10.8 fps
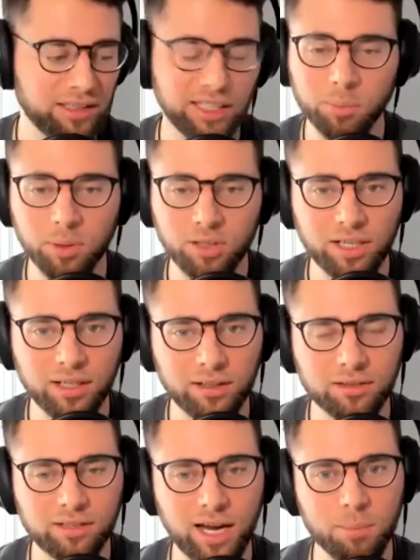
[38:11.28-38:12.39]
list
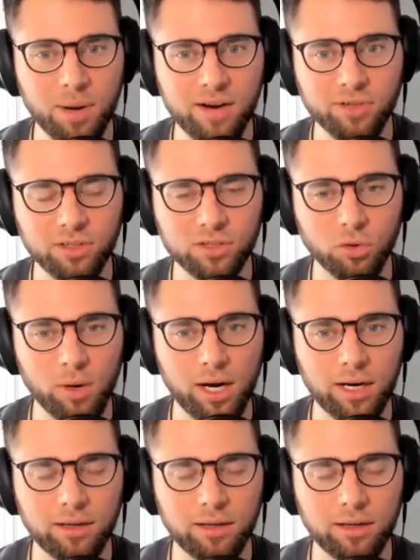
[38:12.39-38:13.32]
building type efforts or what?